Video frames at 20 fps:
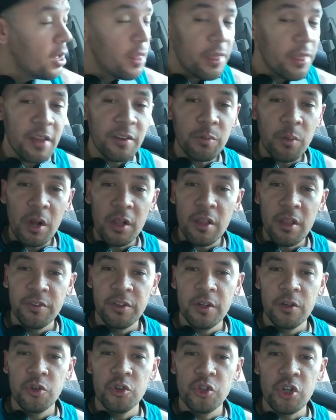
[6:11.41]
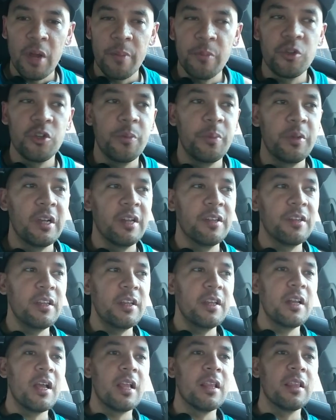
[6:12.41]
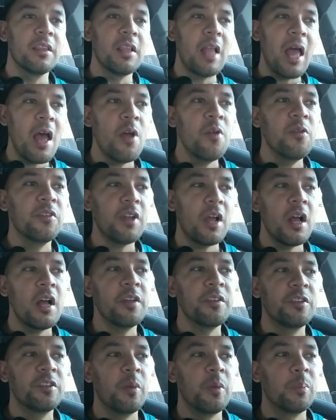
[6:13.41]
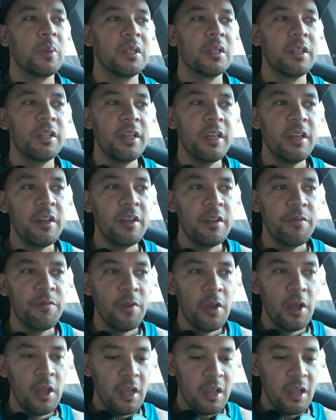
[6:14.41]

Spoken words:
That's why I love sacred geometry, because it allows us to believe.